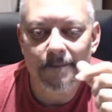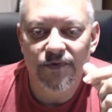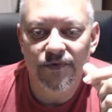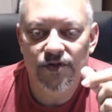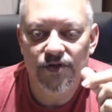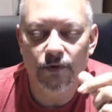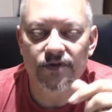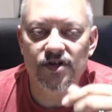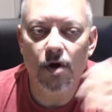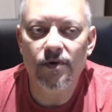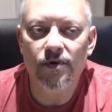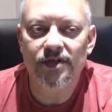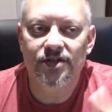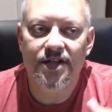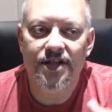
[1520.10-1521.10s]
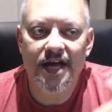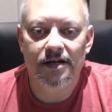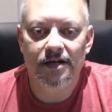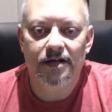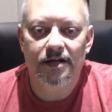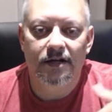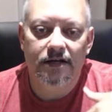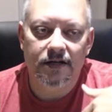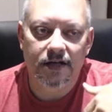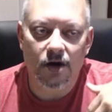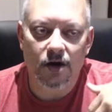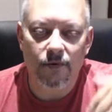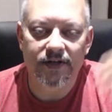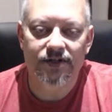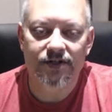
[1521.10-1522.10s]
So it's
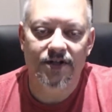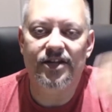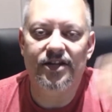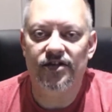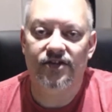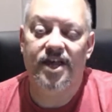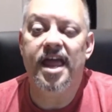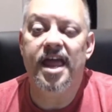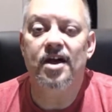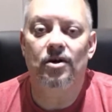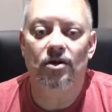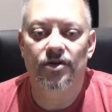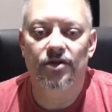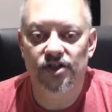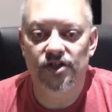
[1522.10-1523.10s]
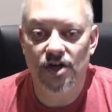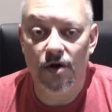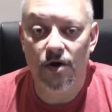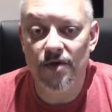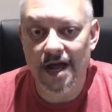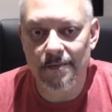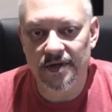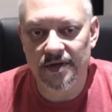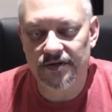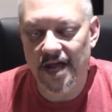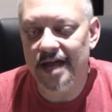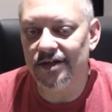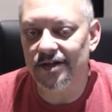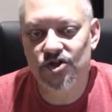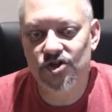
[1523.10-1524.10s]
going to that scale to show them is, hey,
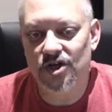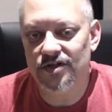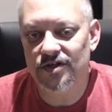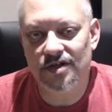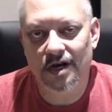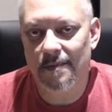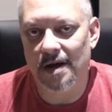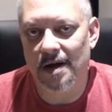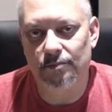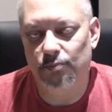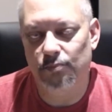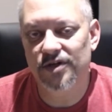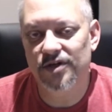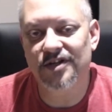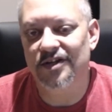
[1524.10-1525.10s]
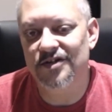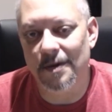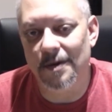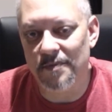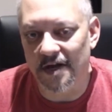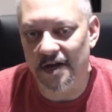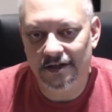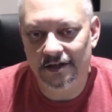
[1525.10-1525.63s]
it's just not about printing something.